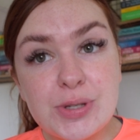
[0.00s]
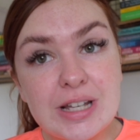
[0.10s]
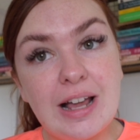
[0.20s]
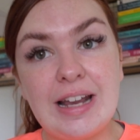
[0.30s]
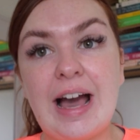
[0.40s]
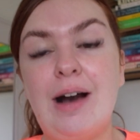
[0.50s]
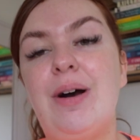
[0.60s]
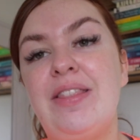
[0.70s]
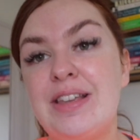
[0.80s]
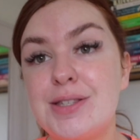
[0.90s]
slightly
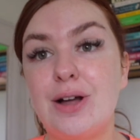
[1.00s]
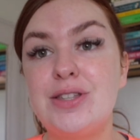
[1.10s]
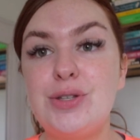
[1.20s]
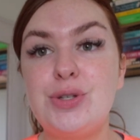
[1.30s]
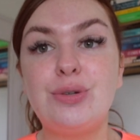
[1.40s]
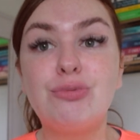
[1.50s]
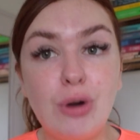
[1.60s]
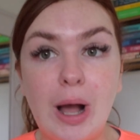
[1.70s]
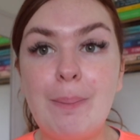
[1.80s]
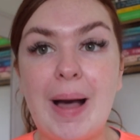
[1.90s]
out and they started to
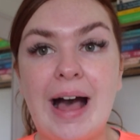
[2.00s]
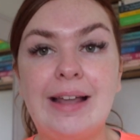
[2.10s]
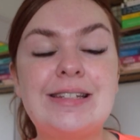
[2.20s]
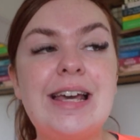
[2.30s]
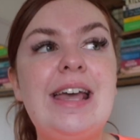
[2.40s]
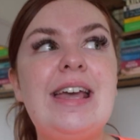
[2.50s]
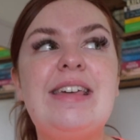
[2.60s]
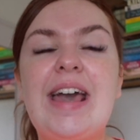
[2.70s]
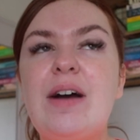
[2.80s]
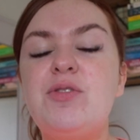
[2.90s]
rub and
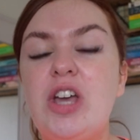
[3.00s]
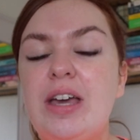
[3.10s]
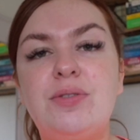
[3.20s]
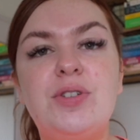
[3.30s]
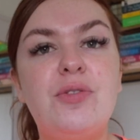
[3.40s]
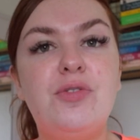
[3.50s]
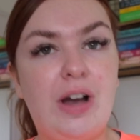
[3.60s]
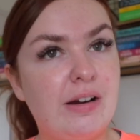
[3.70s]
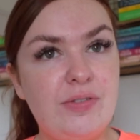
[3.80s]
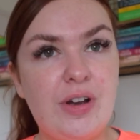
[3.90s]
they have chafed
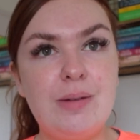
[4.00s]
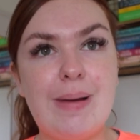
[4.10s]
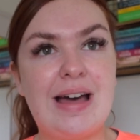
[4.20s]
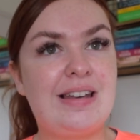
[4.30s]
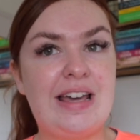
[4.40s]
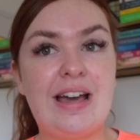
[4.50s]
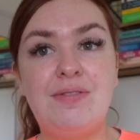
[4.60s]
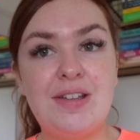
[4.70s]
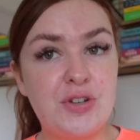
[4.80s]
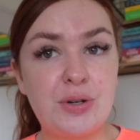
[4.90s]
very badly.
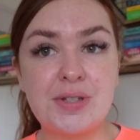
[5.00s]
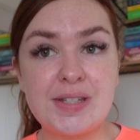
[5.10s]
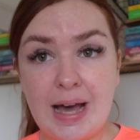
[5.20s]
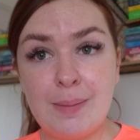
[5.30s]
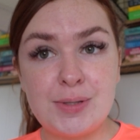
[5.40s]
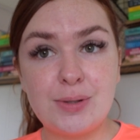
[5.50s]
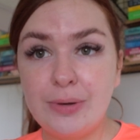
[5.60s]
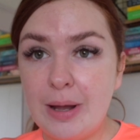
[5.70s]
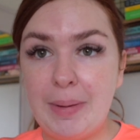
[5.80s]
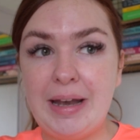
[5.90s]
I've literally got scabs all
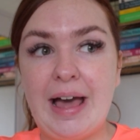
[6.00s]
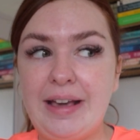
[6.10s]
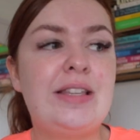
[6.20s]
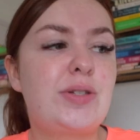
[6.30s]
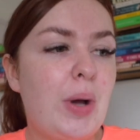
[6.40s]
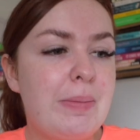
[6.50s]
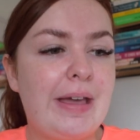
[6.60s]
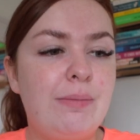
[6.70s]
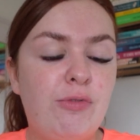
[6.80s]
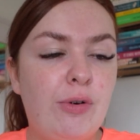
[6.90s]
up my leg. It's quite
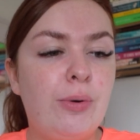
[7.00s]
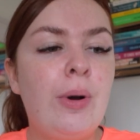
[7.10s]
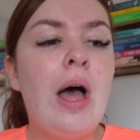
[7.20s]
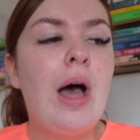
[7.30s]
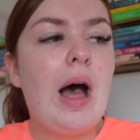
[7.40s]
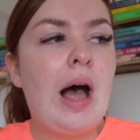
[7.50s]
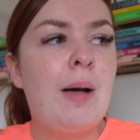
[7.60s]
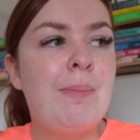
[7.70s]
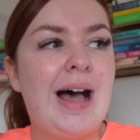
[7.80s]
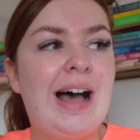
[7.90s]
painful,
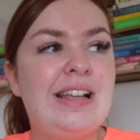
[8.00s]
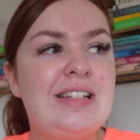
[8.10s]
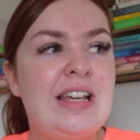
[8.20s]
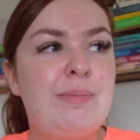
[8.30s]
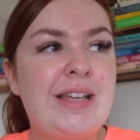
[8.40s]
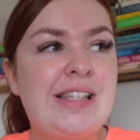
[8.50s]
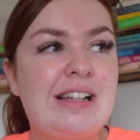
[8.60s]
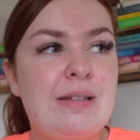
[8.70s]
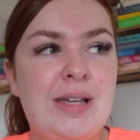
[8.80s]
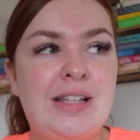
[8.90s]
and it
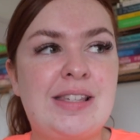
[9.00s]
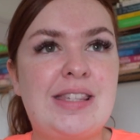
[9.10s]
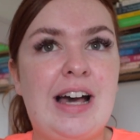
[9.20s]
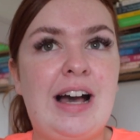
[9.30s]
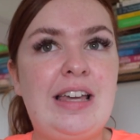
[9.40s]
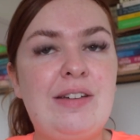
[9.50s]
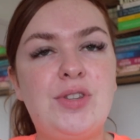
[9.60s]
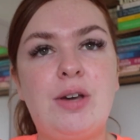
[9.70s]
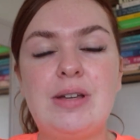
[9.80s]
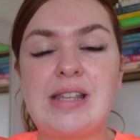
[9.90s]
basically means that even
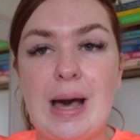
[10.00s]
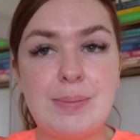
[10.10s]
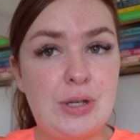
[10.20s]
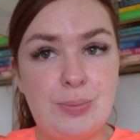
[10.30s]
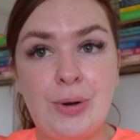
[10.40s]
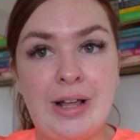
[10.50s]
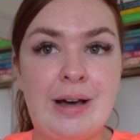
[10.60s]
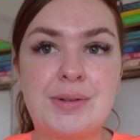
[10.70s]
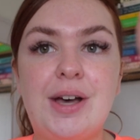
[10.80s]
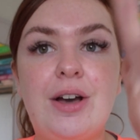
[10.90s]
though it's absolutely boiling
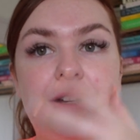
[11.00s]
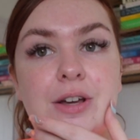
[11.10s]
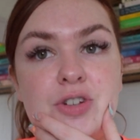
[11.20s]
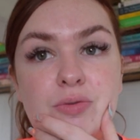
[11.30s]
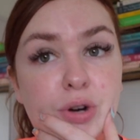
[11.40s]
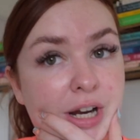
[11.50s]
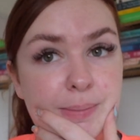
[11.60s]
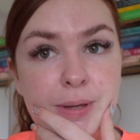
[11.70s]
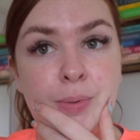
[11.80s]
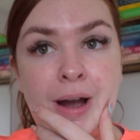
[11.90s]
outside and I should really
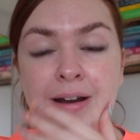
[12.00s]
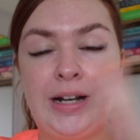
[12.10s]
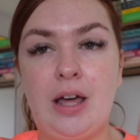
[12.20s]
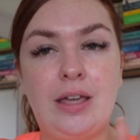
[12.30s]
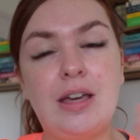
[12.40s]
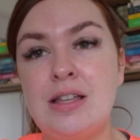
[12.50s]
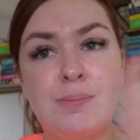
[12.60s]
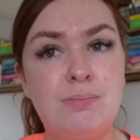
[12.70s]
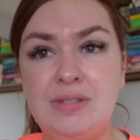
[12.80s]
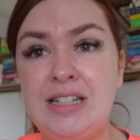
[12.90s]
be wearing like as
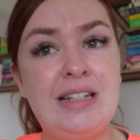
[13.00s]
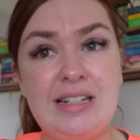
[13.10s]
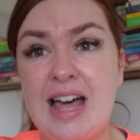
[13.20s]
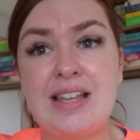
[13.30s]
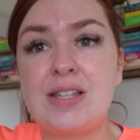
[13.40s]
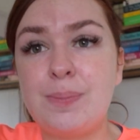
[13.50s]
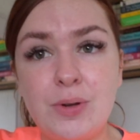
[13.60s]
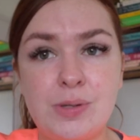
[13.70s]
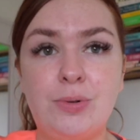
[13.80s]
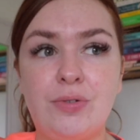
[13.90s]
less as
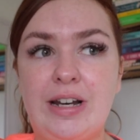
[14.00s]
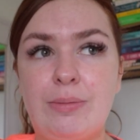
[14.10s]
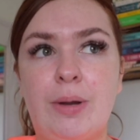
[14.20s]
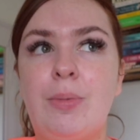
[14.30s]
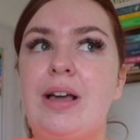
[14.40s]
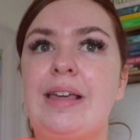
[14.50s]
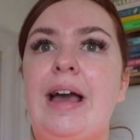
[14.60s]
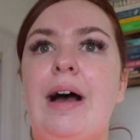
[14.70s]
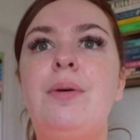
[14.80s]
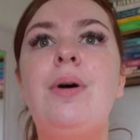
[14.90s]
possible really when I'm working
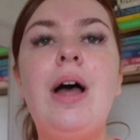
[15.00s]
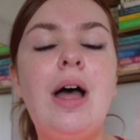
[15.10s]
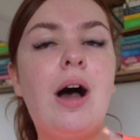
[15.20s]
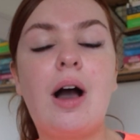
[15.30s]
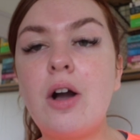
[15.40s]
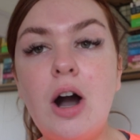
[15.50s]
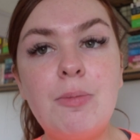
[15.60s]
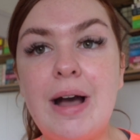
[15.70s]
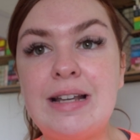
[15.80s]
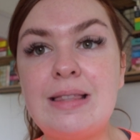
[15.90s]
out, I can't
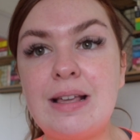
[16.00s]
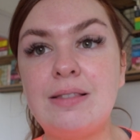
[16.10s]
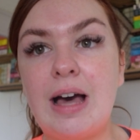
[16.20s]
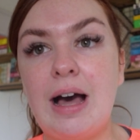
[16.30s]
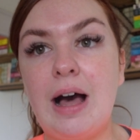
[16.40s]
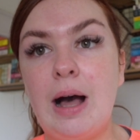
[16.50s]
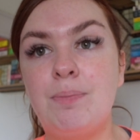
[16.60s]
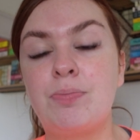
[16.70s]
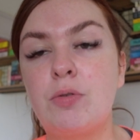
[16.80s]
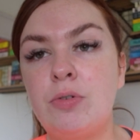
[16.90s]
wear anything
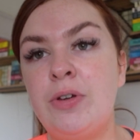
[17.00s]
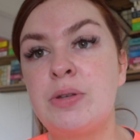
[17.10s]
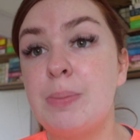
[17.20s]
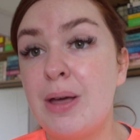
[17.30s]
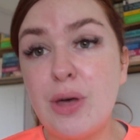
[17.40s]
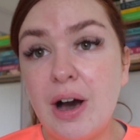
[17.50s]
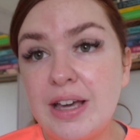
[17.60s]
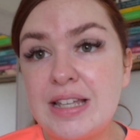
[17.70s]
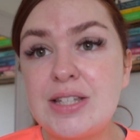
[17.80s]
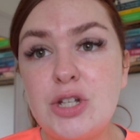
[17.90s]
that reveals my
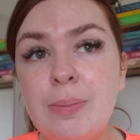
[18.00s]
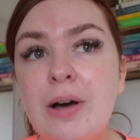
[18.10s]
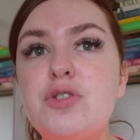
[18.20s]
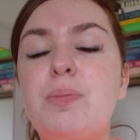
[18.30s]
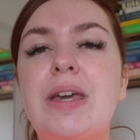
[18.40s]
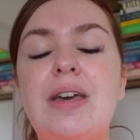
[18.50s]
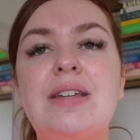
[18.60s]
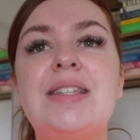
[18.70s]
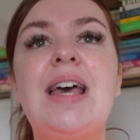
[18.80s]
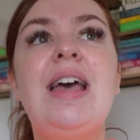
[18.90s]
thighs too much
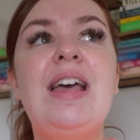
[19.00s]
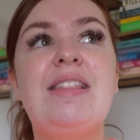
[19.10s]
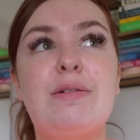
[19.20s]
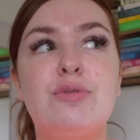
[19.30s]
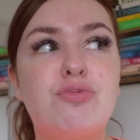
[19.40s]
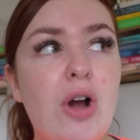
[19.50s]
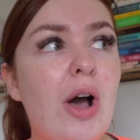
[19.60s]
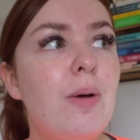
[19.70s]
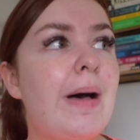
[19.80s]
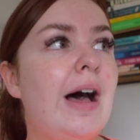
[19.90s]
because they will
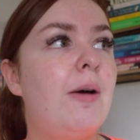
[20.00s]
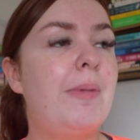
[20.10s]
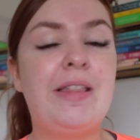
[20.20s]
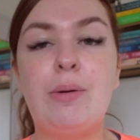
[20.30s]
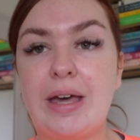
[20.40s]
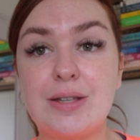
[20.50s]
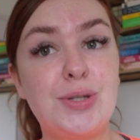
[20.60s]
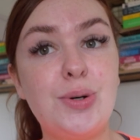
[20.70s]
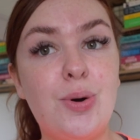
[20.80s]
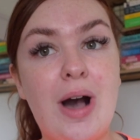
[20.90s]
rub and they will get
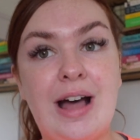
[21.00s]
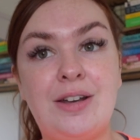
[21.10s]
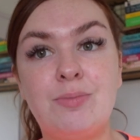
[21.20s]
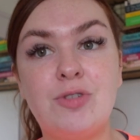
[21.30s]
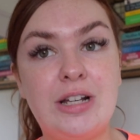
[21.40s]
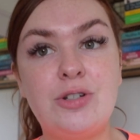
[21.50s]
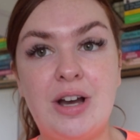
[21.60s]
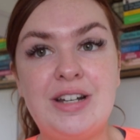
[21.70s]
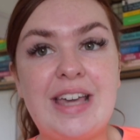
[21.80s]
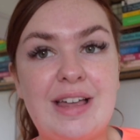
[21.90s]
sore, and I'm really
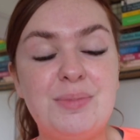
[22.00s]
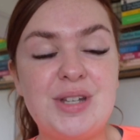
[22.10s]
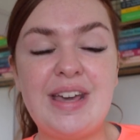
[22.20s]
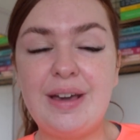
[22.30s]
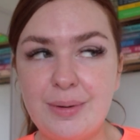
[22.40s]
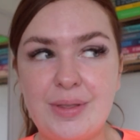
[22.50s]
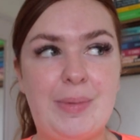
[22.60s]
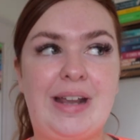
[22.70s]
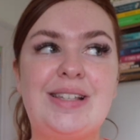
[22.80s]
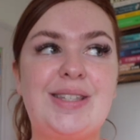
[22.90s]
trying to get them to heal at the
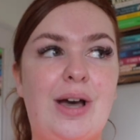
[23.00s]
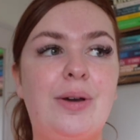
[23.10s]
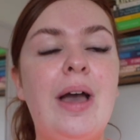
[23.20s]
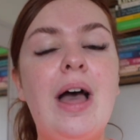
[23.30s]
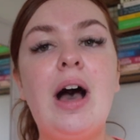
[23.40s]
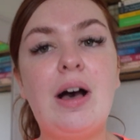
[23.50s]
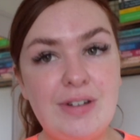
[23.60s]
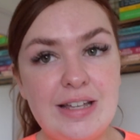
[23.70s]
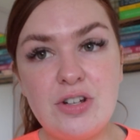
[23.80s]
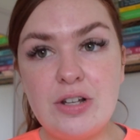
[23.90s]
minute. So I've
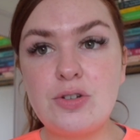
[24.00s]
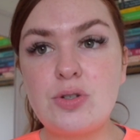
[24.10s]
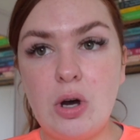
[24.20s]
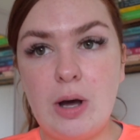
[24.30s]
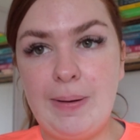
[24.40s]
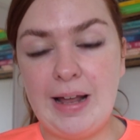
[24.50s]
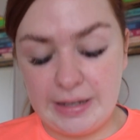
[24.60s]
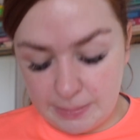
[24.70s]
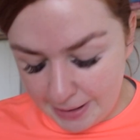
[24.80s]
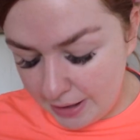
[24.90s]
literally just got a
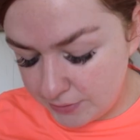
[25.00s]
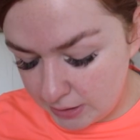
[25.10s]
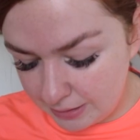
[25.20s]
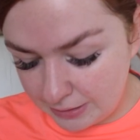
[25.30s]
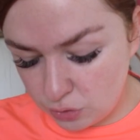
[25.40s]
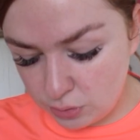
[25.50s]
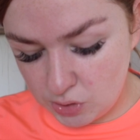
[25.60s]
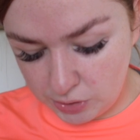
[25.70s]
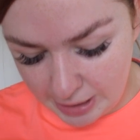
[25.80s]
plain pair of cycling shorts on